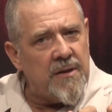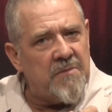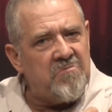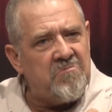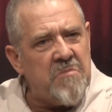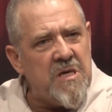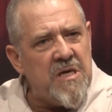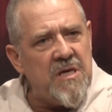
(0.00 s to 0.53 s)

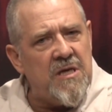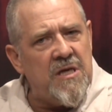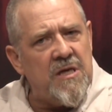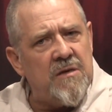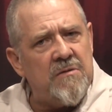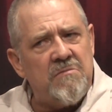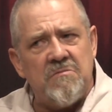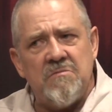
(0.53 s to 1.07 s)

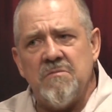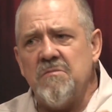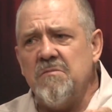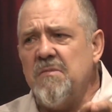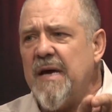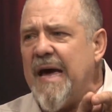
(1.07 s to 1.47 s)
Median,